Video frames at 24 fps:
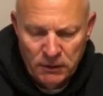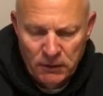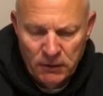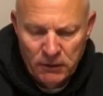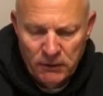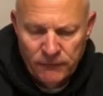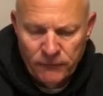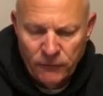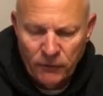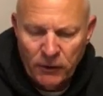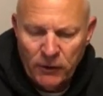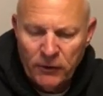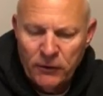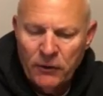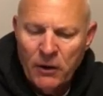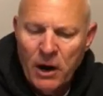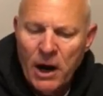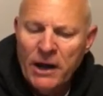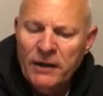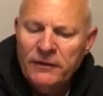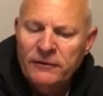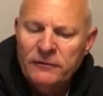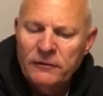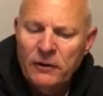For
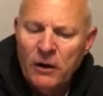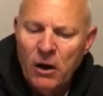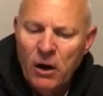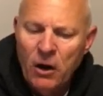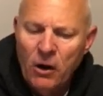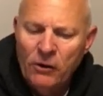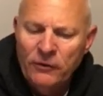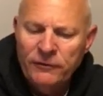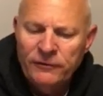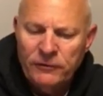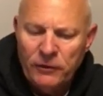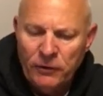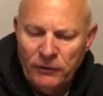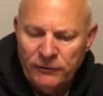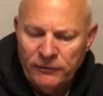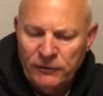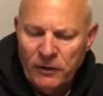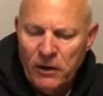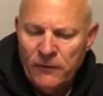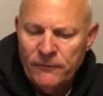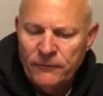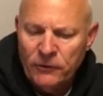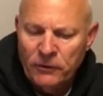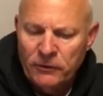Christ also
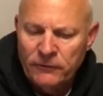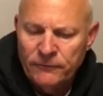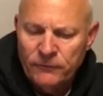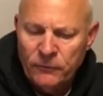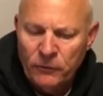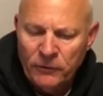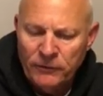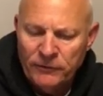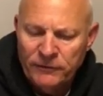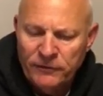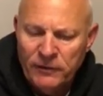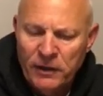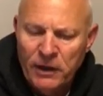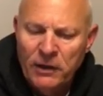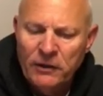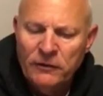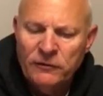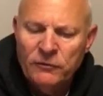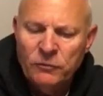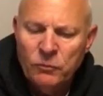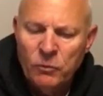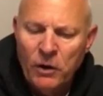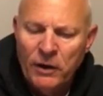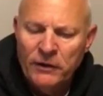suffered for
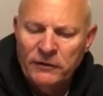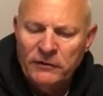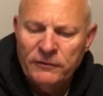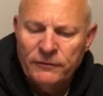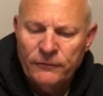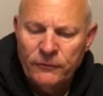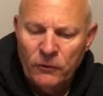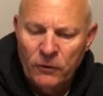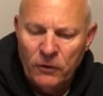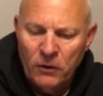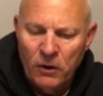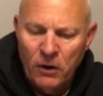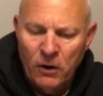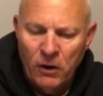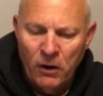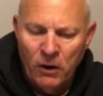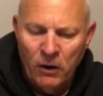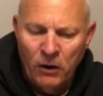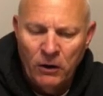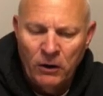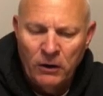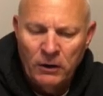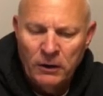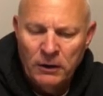sins once for
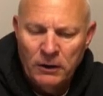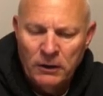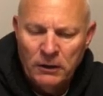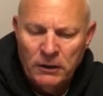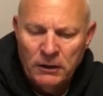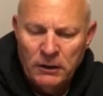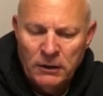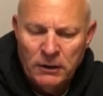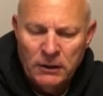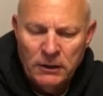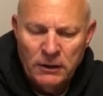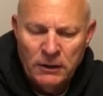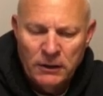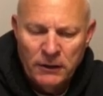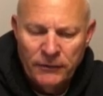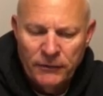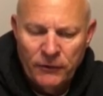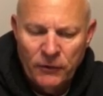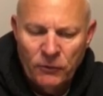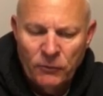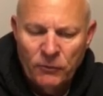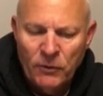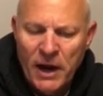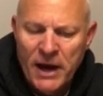all,
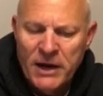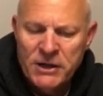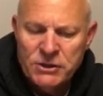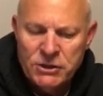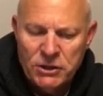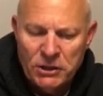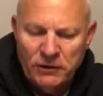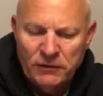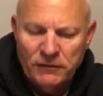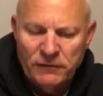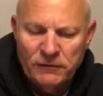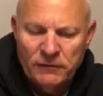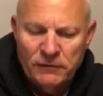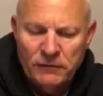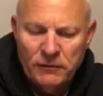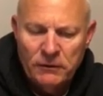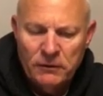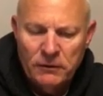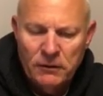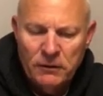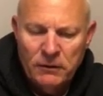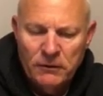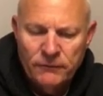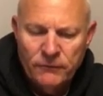the righteous
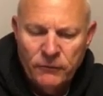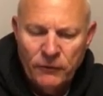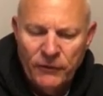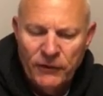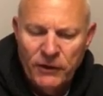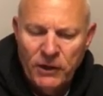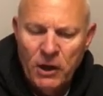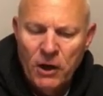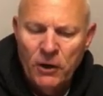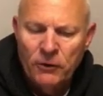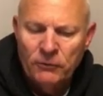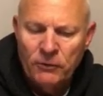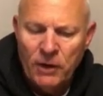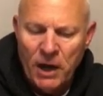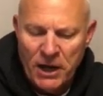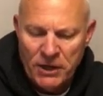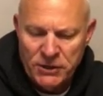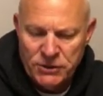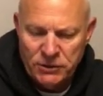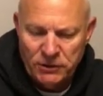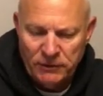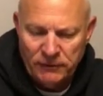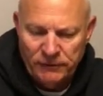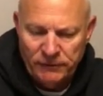for the
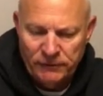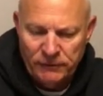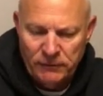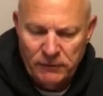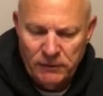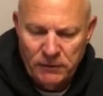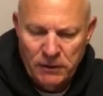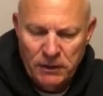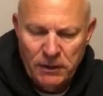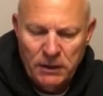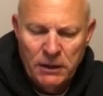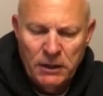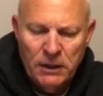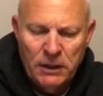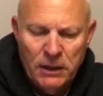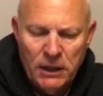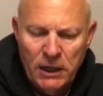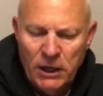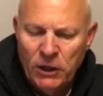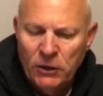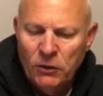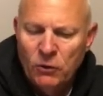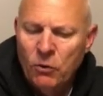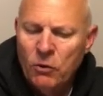unrighteous,
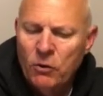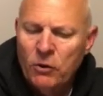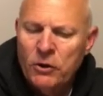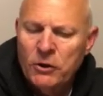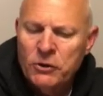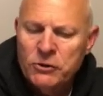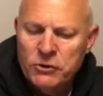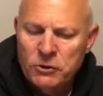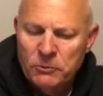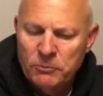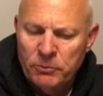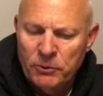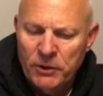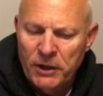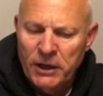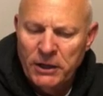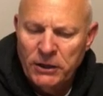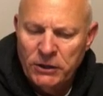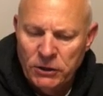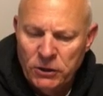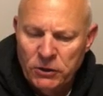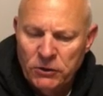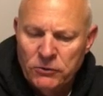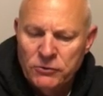in order to
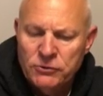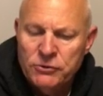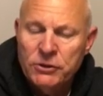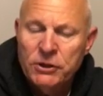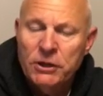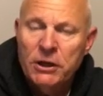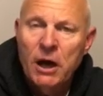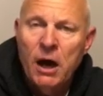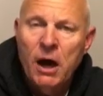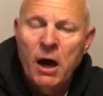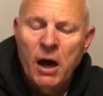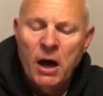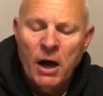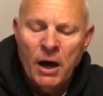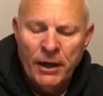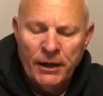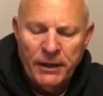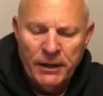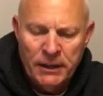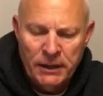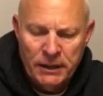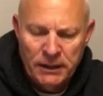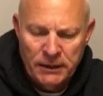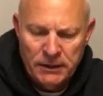bring you to God.